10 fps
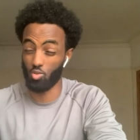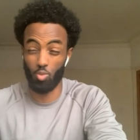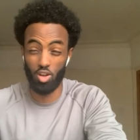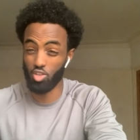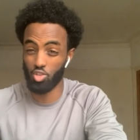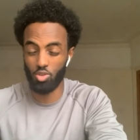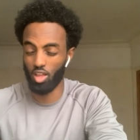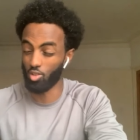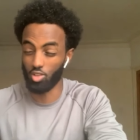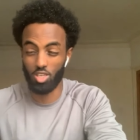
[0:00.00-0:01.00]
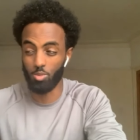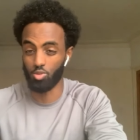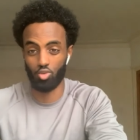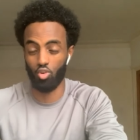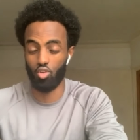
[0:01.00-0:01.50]
When you do that, you keep
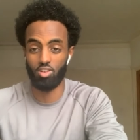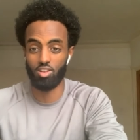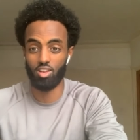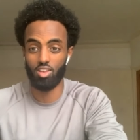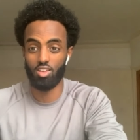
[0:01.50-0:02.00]
scoring.